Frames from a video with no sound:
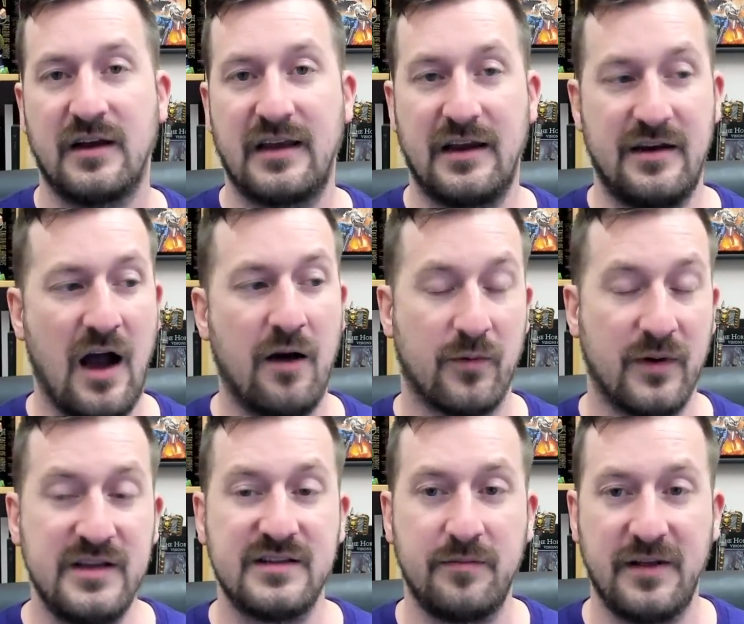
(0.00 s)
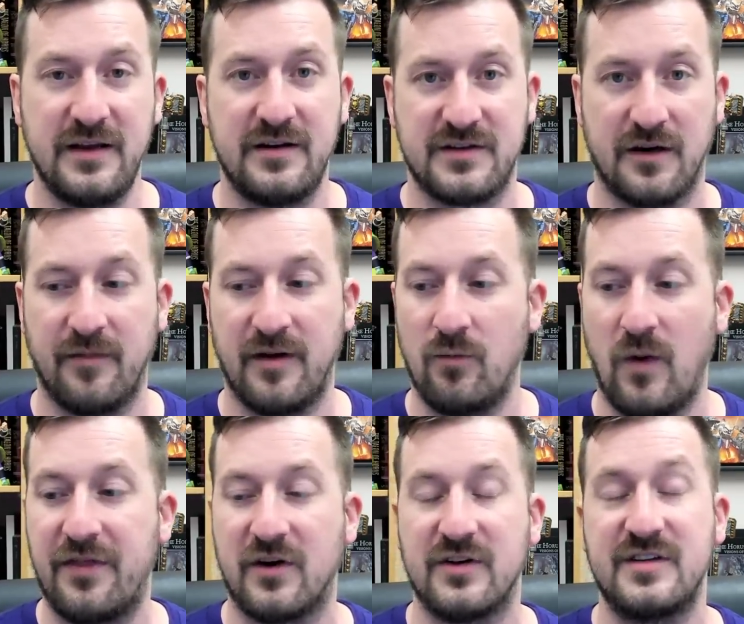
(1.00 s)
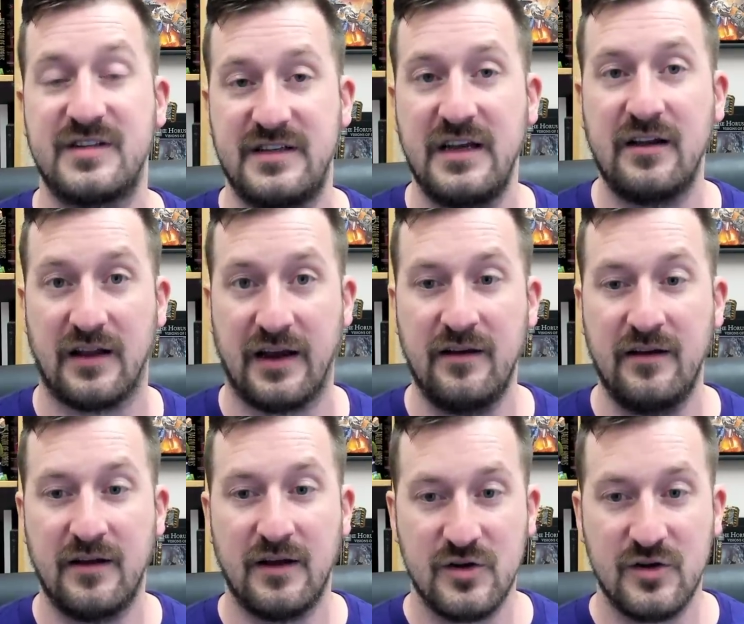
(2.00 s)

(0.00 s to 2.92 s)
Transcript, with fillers: cannot reasonably determine whether stealing